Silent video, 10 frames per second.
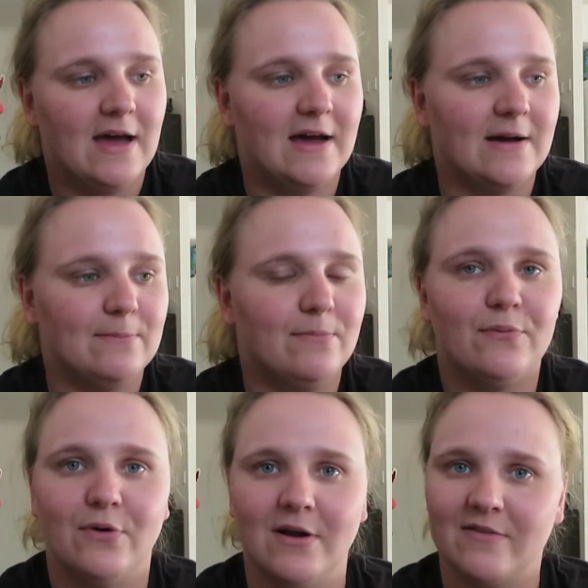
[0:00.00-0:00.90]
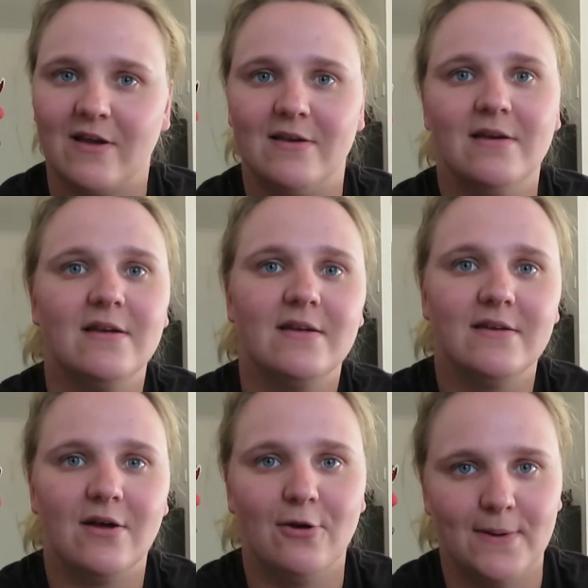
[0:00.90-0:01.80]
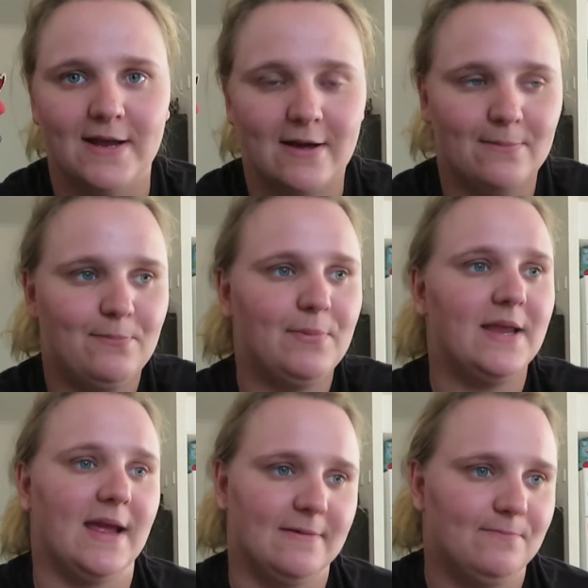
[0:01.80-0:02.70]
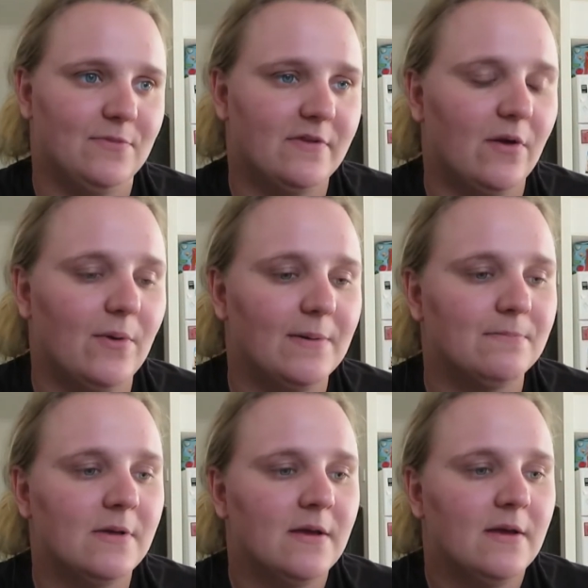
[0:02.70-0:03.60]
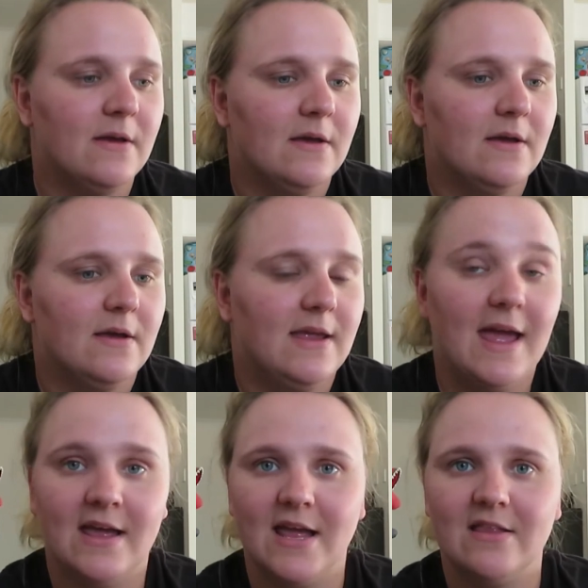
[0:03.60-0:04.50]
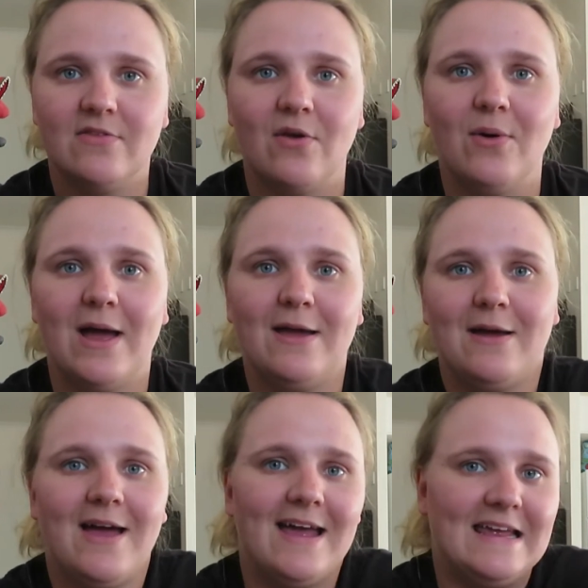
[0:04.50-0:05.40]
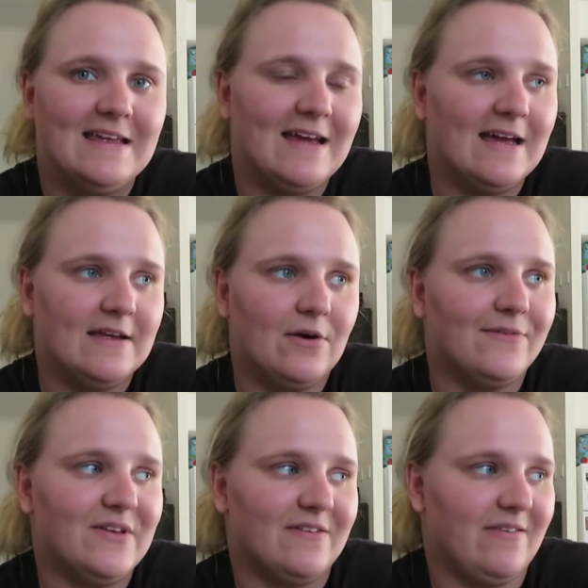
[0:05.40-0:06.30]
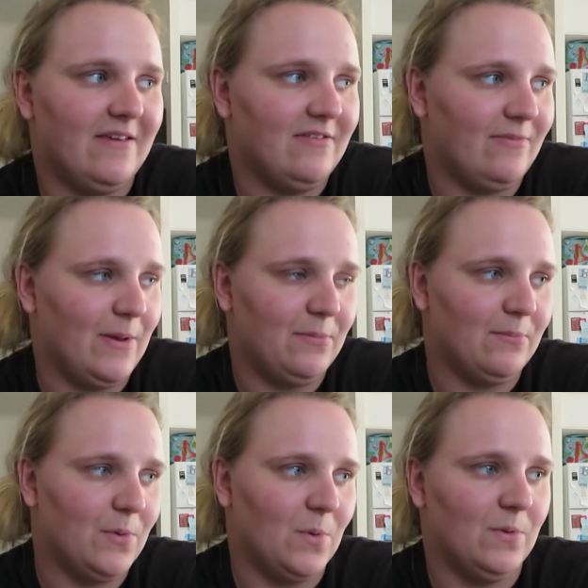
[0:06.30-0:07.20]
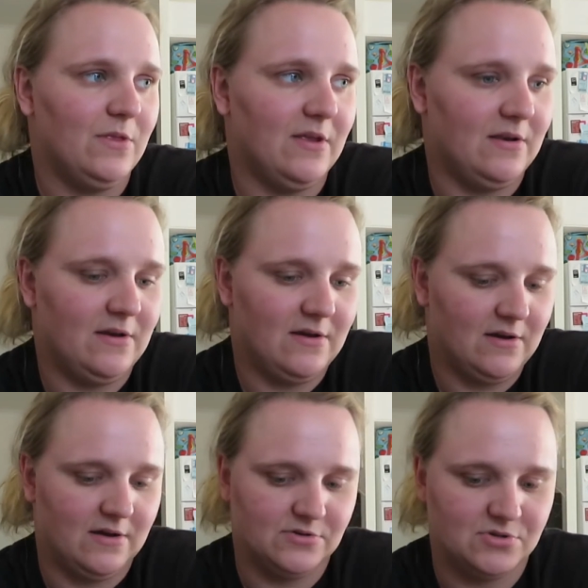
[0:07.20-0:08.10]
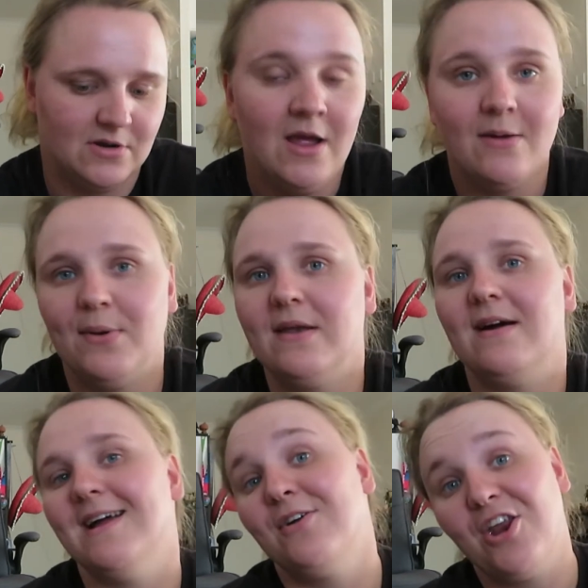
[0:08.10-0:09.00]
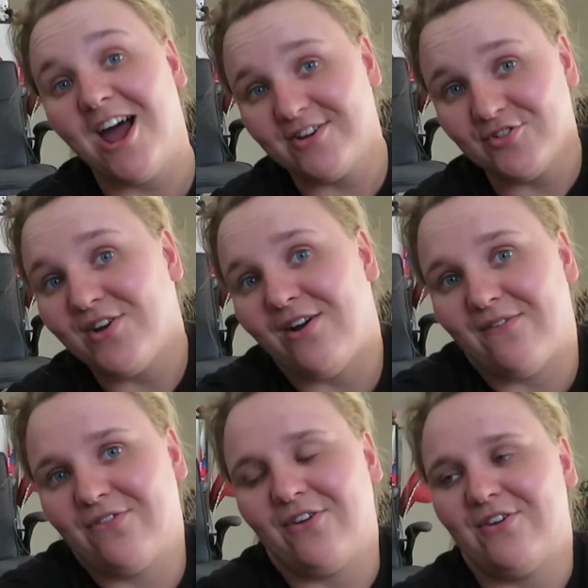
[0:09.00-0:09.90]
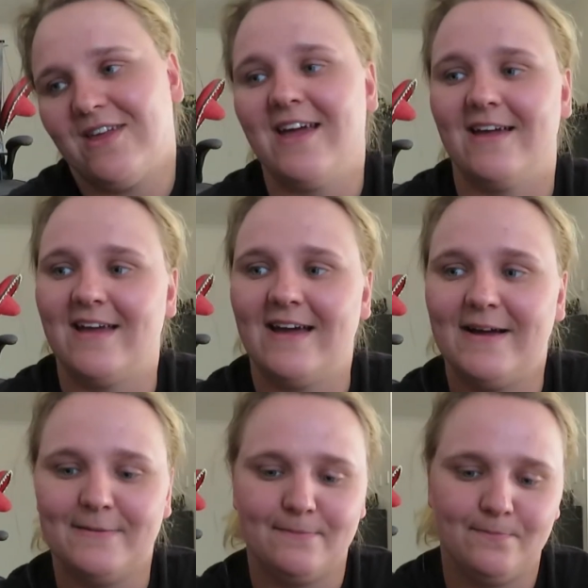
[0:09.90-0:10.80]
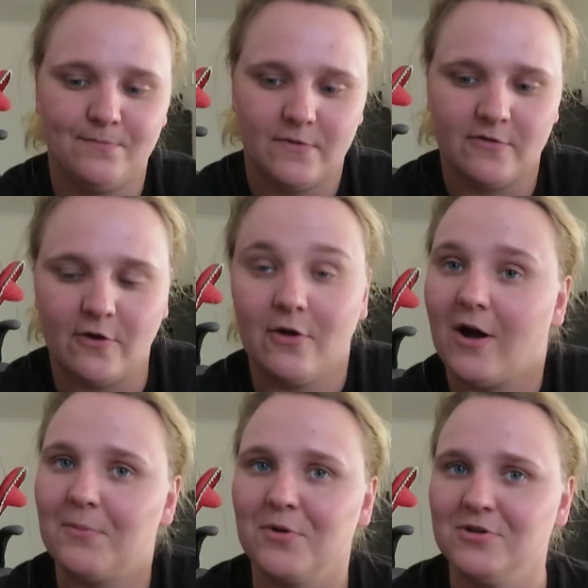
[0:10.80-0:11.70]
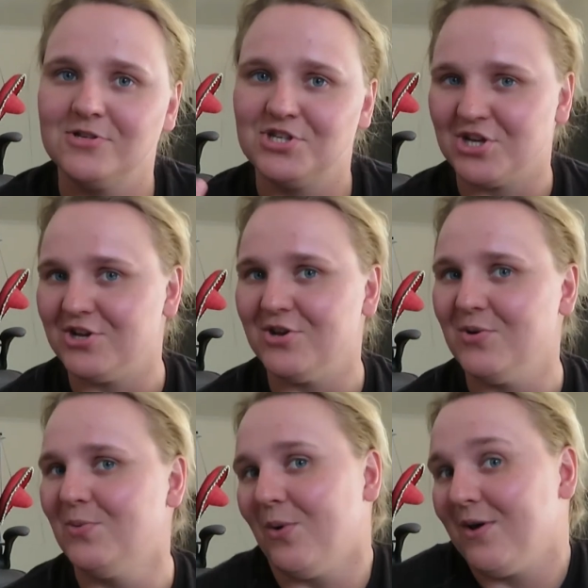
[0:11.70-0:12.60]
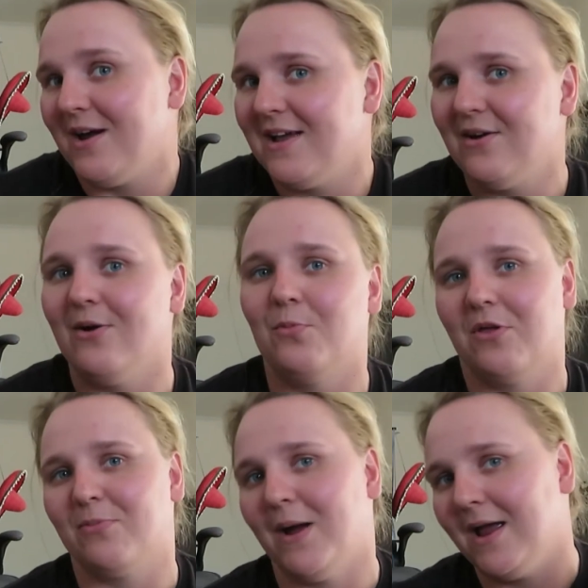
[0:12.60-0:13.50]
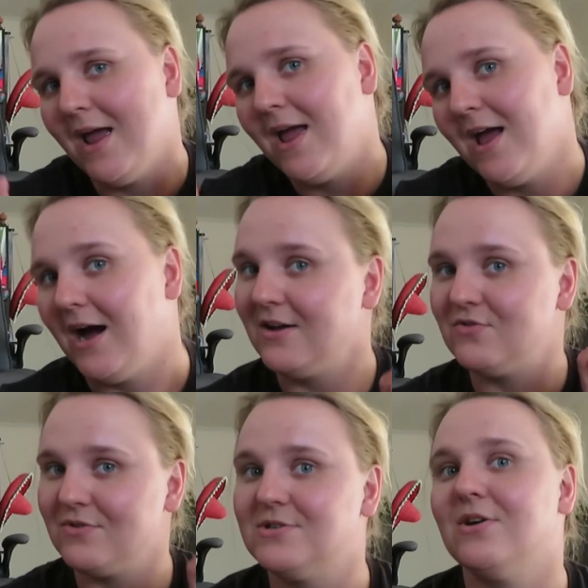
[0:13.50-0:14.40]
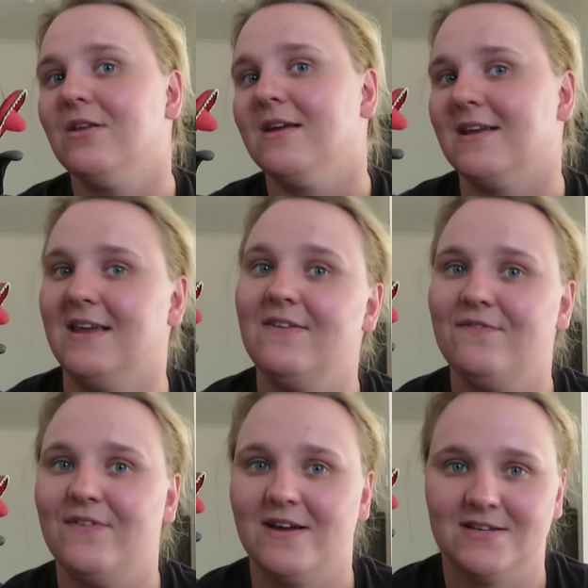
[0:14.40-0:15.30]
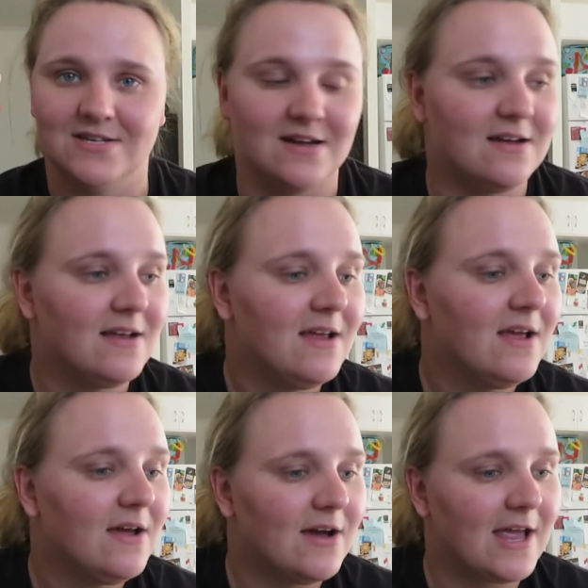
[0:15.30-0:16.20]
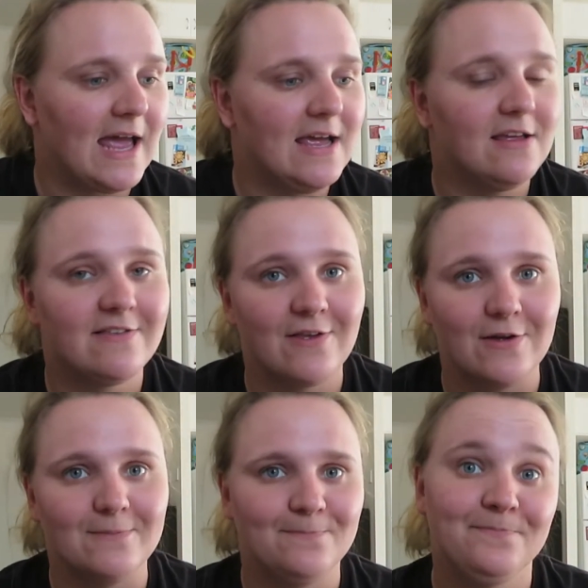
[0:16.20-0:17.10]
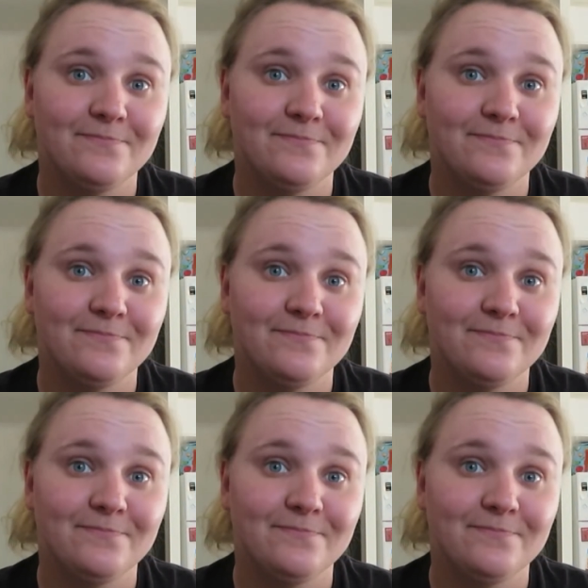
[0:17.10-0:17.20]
um, before I start opening up. But yeah, so um, yeah, and so I, I, I obviously spent more than a hundred, but I a hundred off, so yeah, um, so I'm going to show you what I got with my $100 gift voucher, okay? So